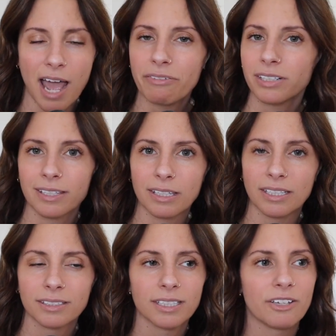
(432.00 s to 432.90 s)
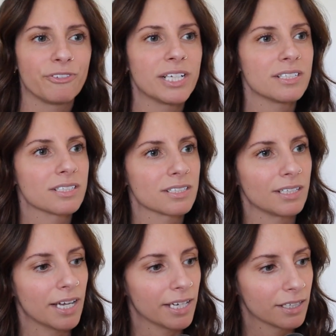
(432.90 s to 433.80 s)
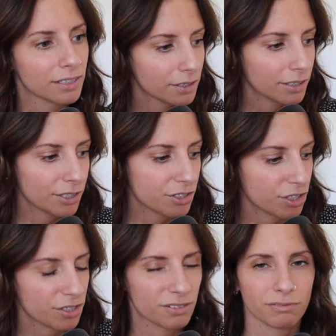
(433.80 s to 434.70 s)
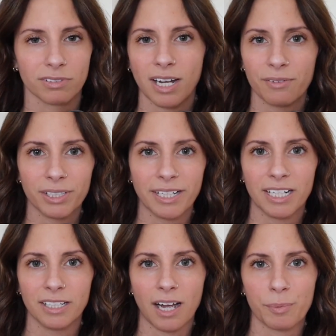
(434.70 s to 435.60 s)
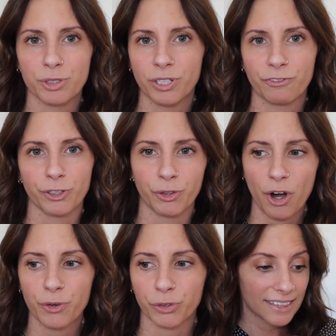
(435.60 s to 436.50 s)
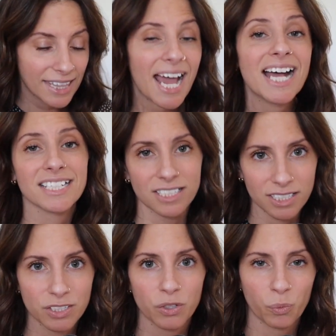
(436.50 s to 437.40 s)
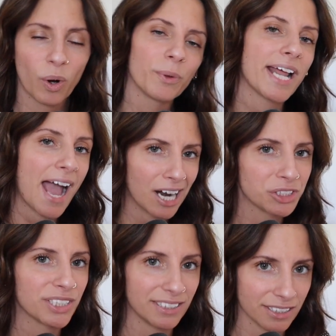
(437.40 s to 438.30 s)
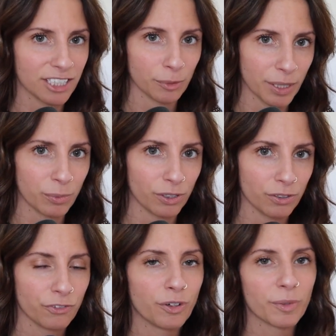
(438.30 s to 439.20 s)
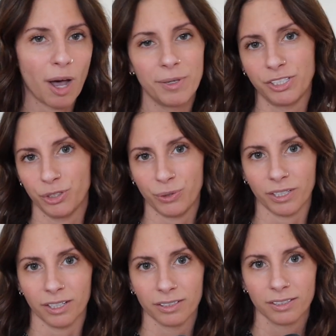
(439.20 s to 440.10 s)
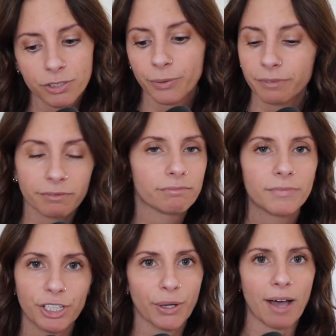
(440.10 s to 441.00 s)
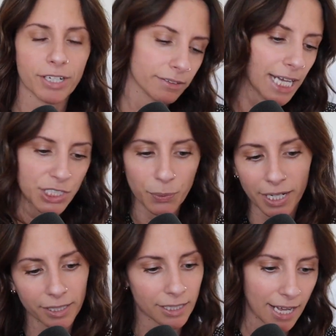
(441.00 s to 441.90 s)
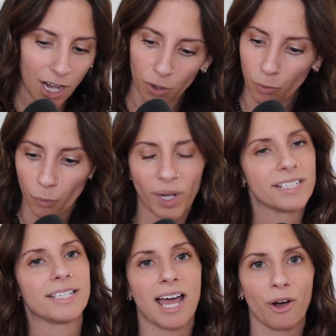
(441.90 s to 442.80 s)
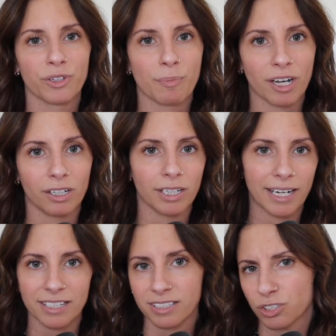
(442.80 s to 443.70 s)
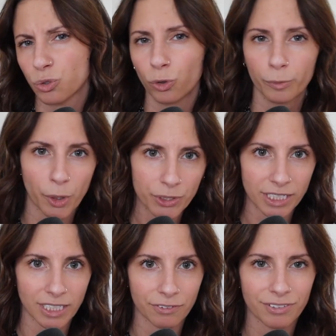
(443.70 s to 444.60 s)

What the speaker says: everything. It feels like there's just not really any opportunity for growth. That's what would actually deter people from coming to Utica. So there you have it. That's why the canal went down the middle, and it's this cool motif.